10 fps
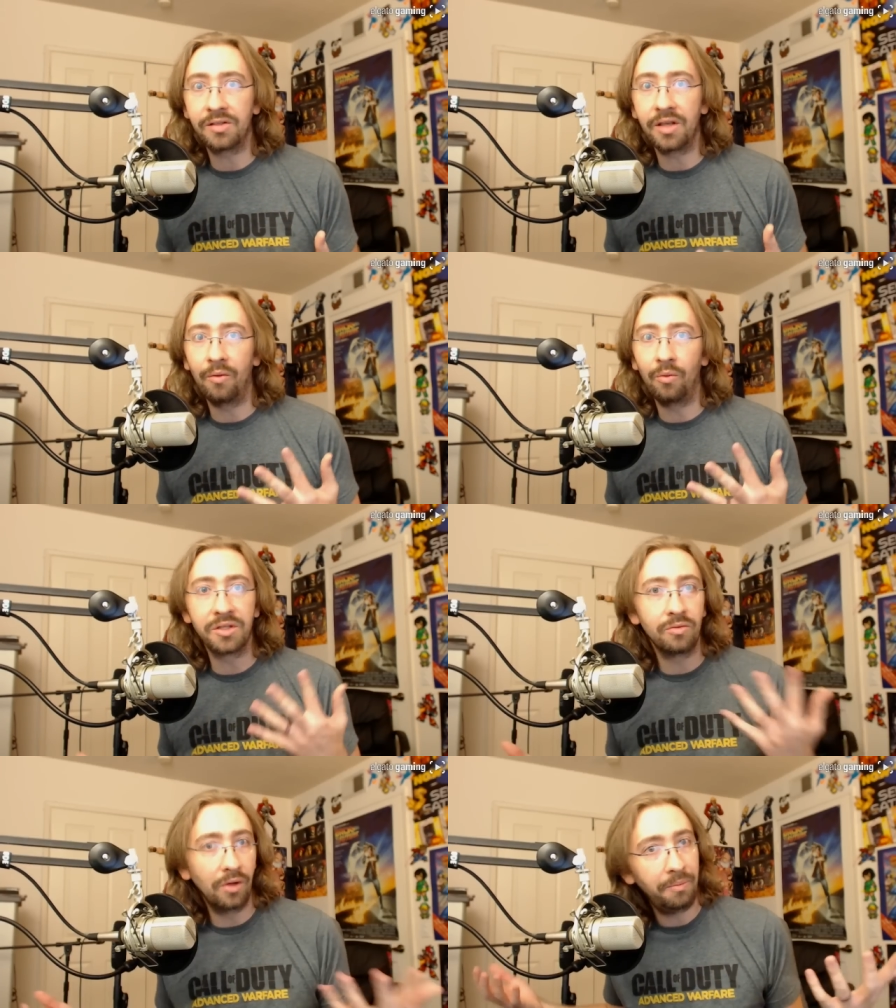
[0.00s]
I
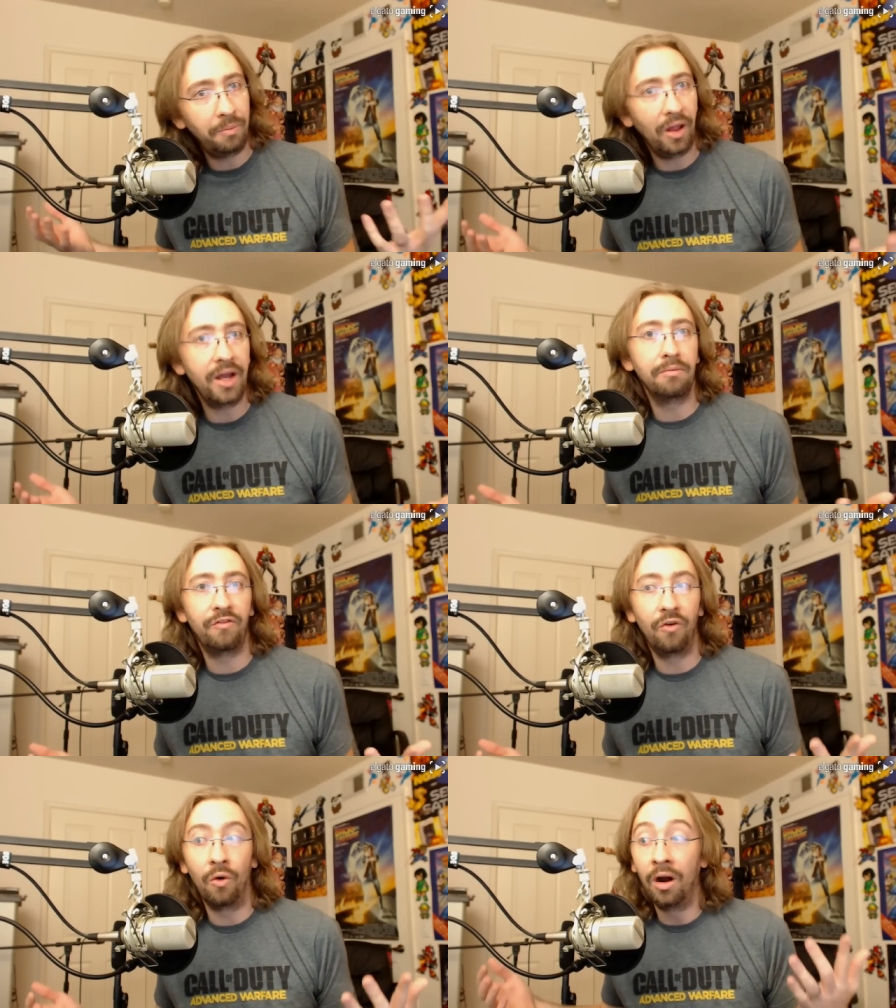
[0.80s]
wasn't really playing
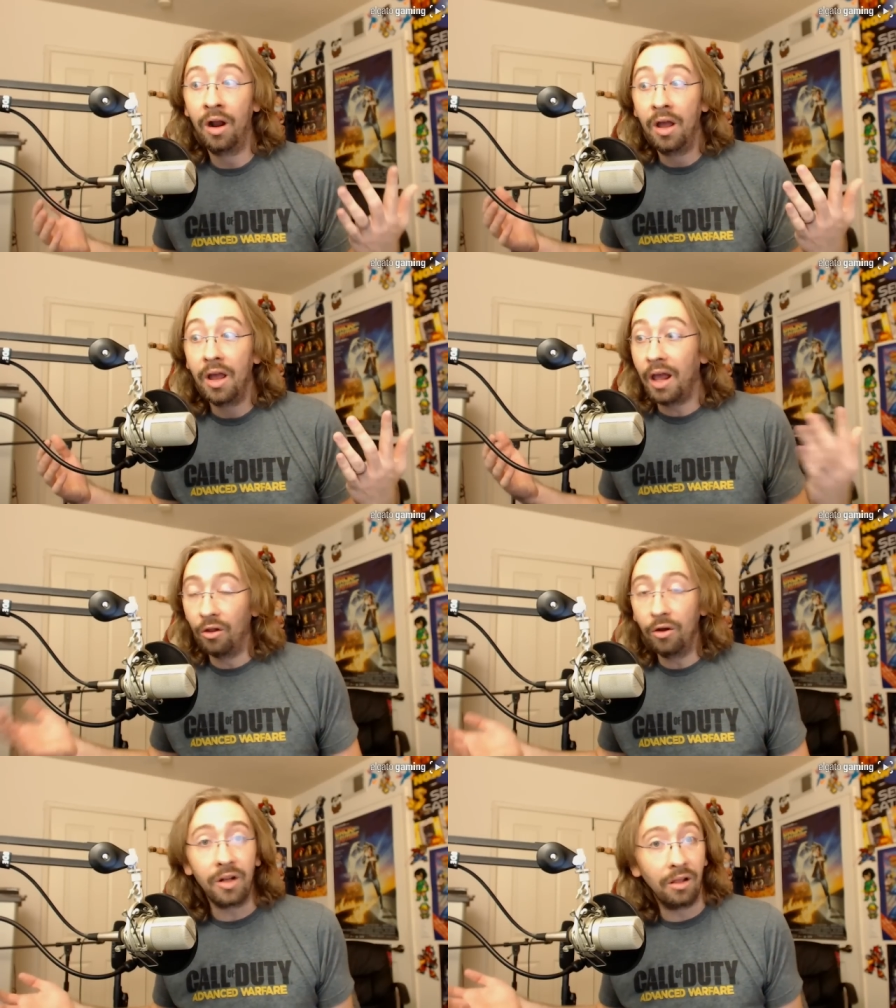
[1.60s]
before, and
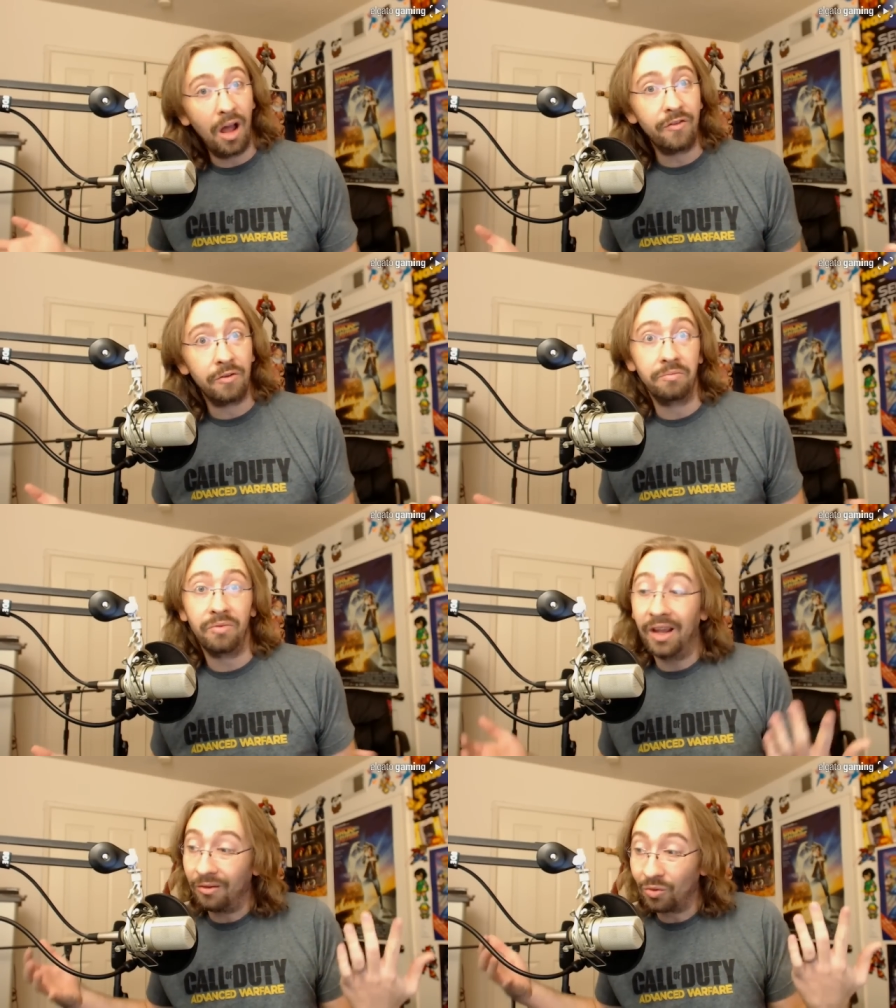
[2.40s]
learn to love them.
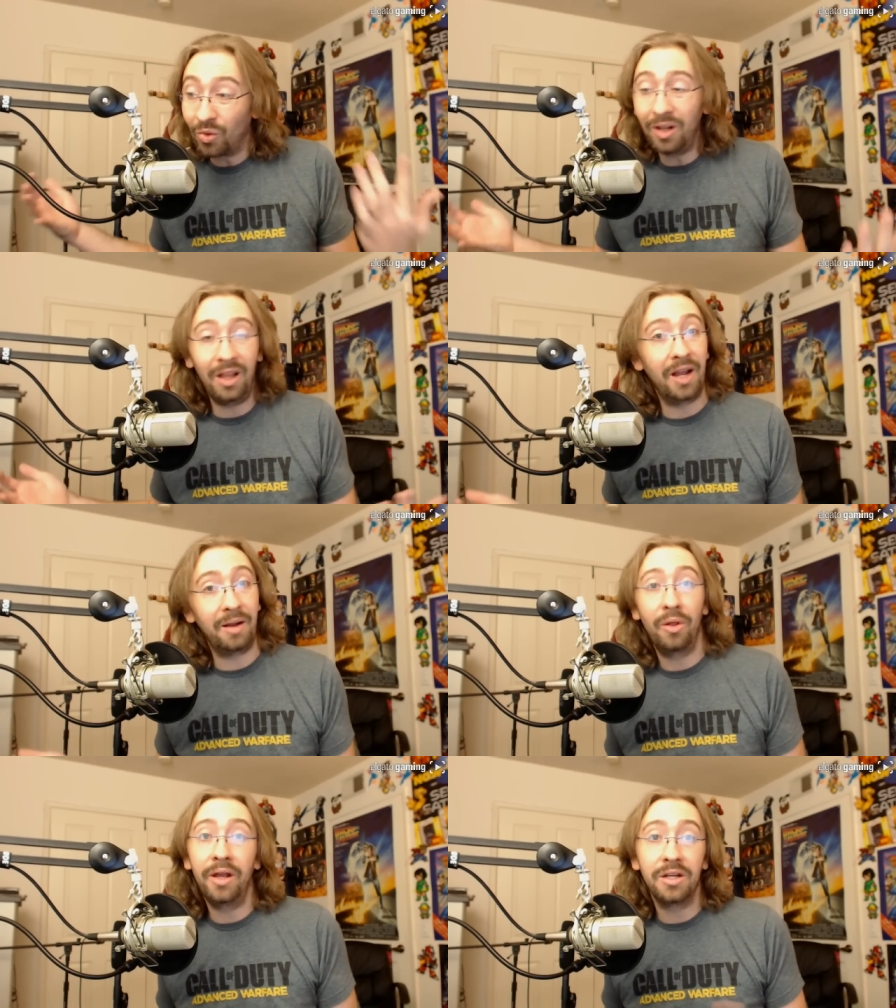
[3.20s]
Like, I really like
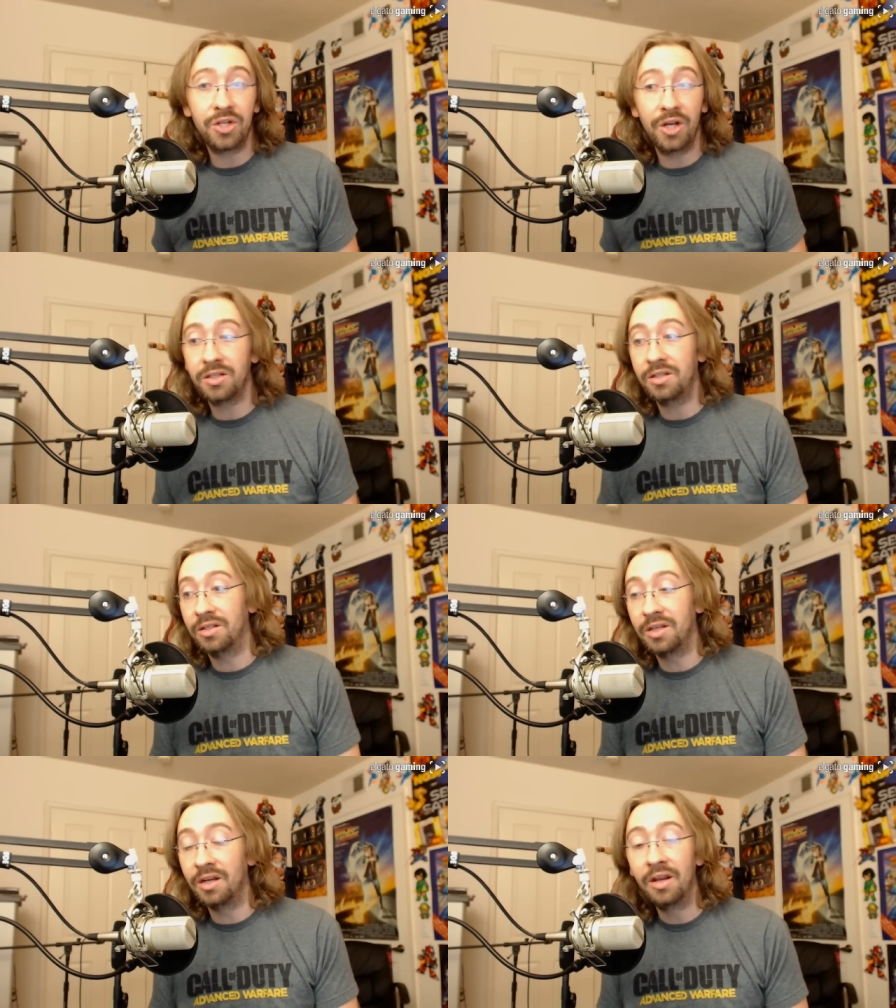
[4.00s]
playing
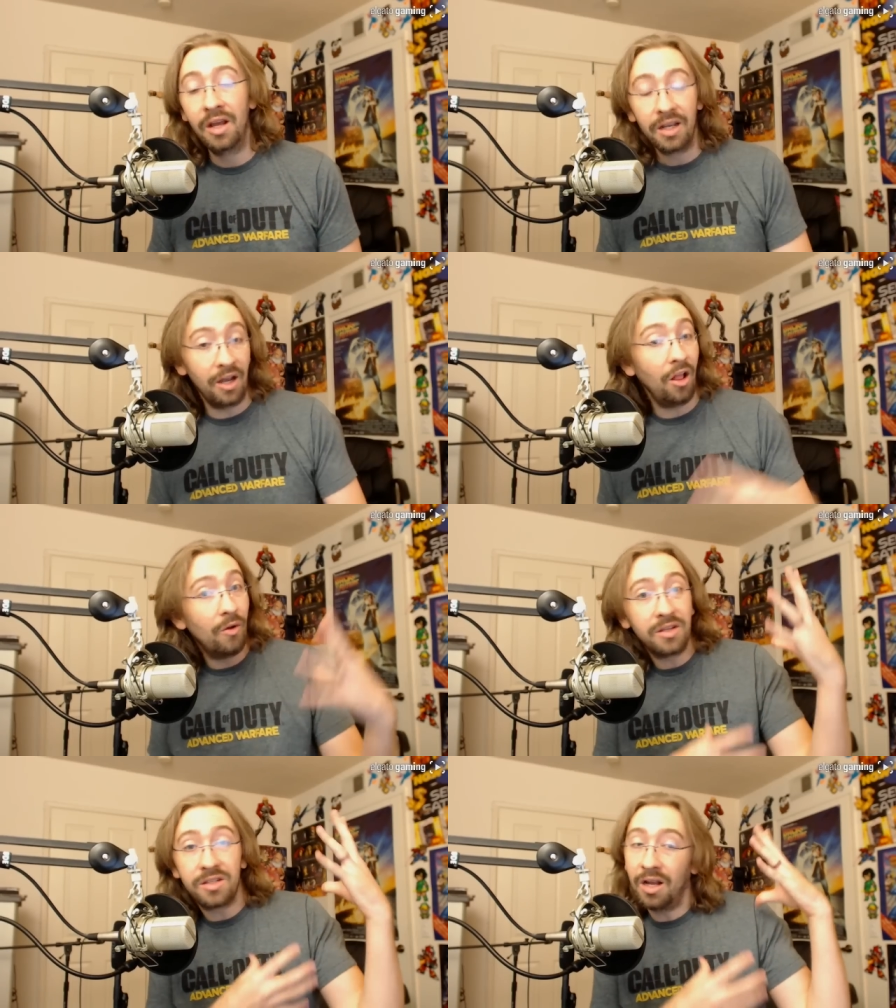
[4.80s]
Injustice, and Killer
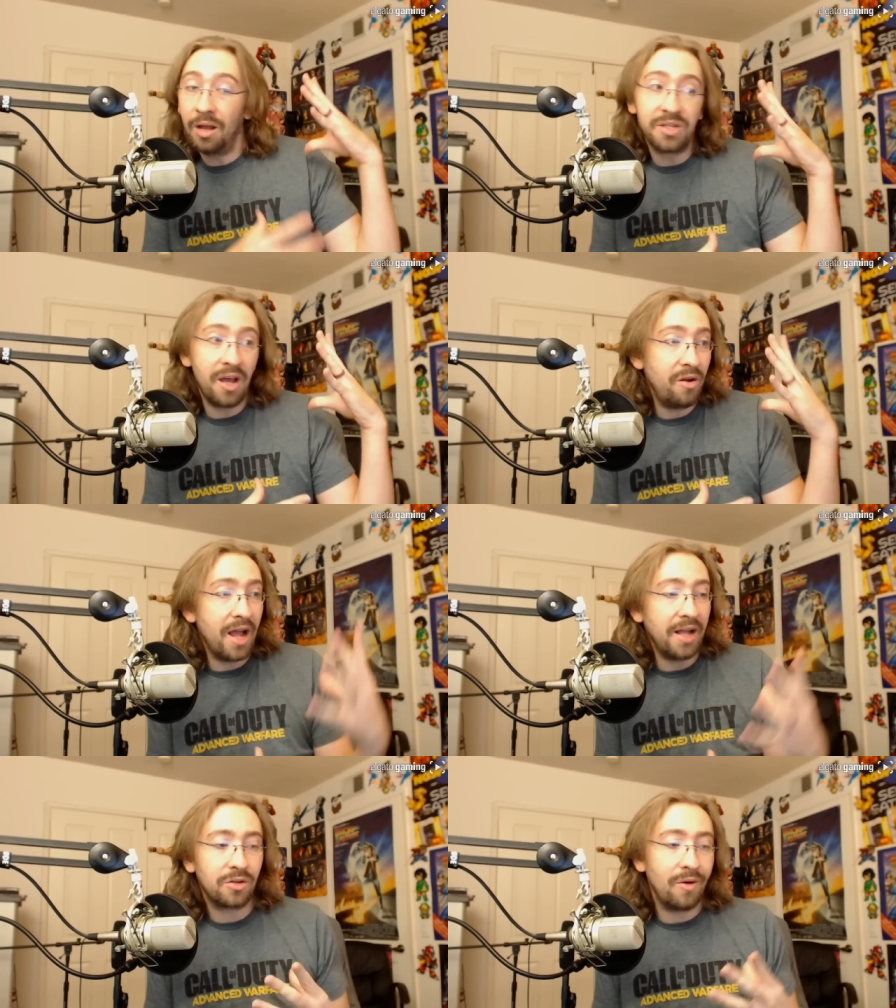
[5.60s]
Instinct comes out, and
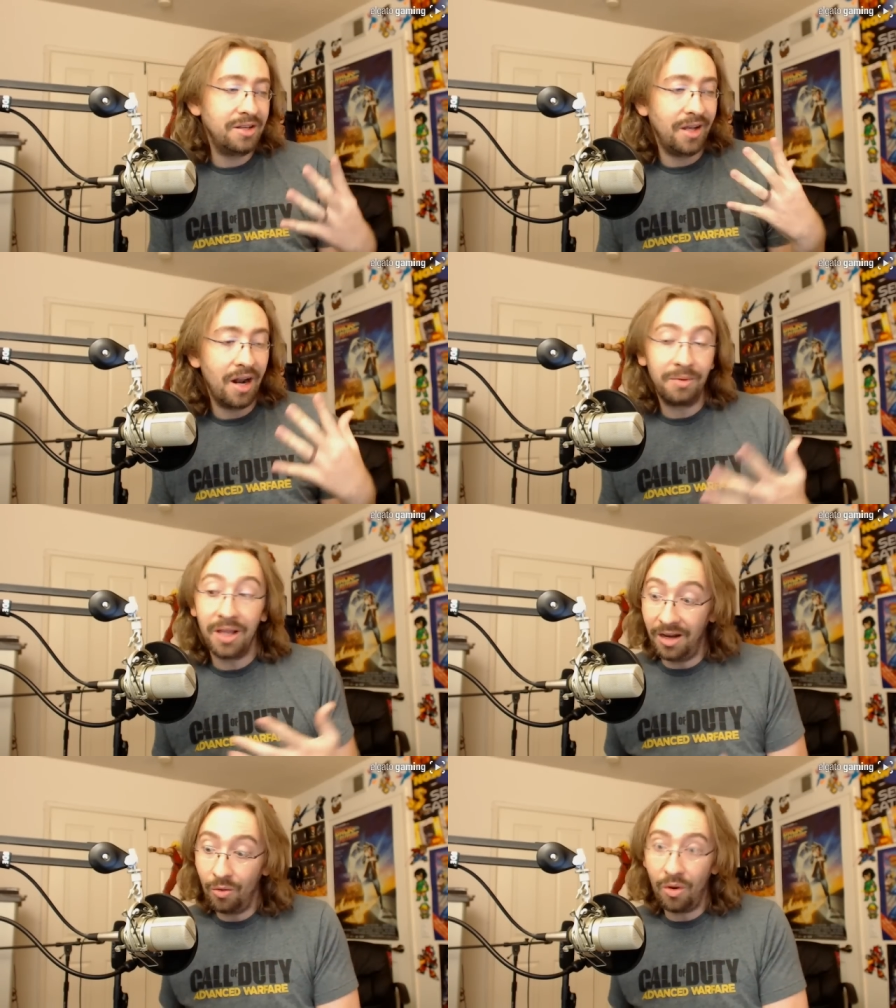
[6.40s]
that's crazy, and I'm
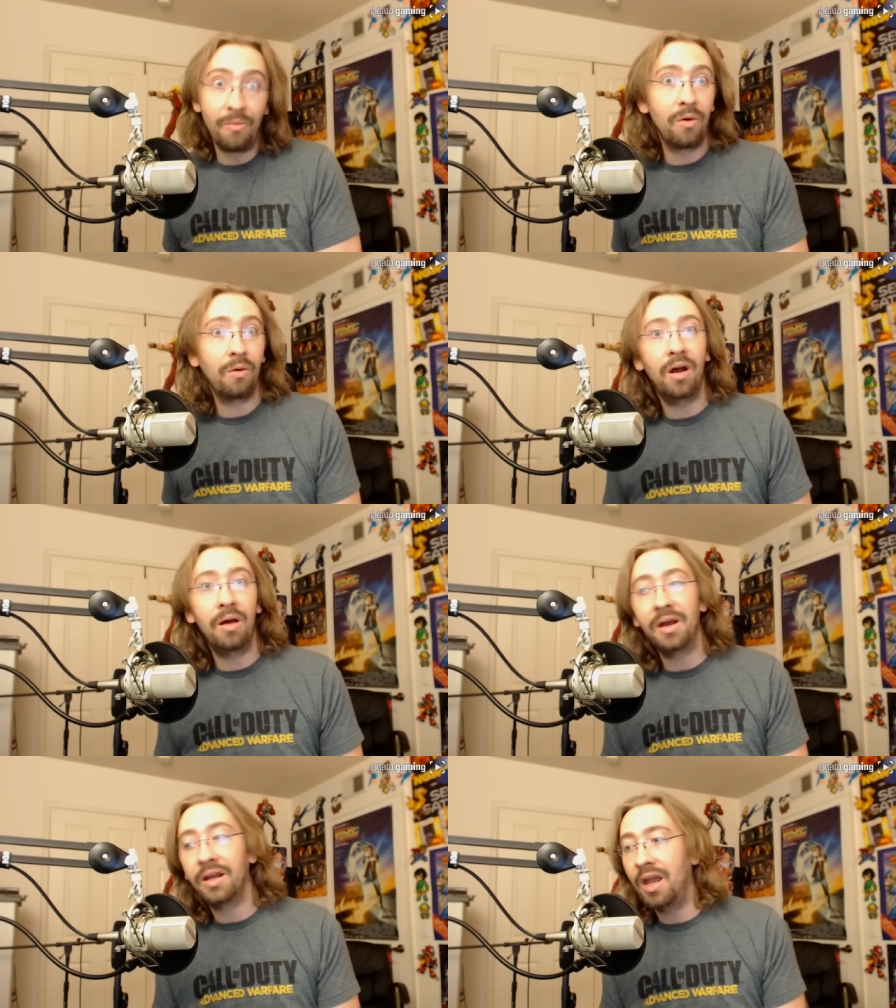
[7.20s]
getting into a Mortal
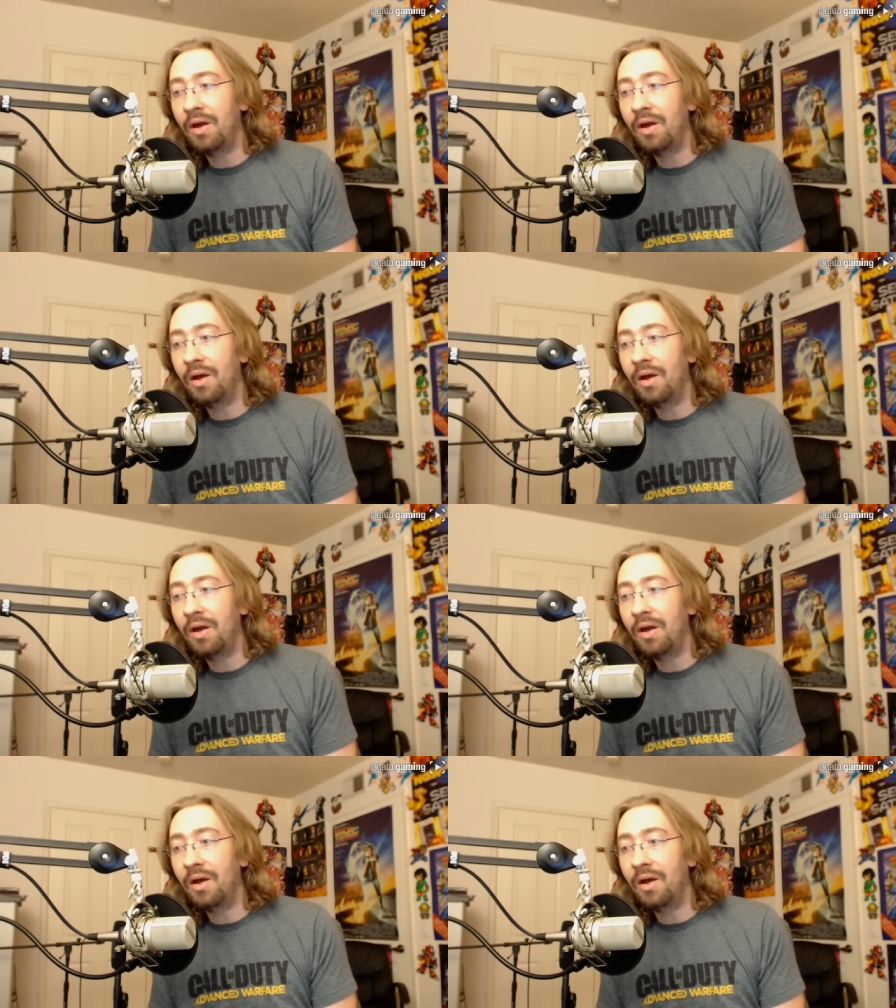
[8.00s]
Kombat game.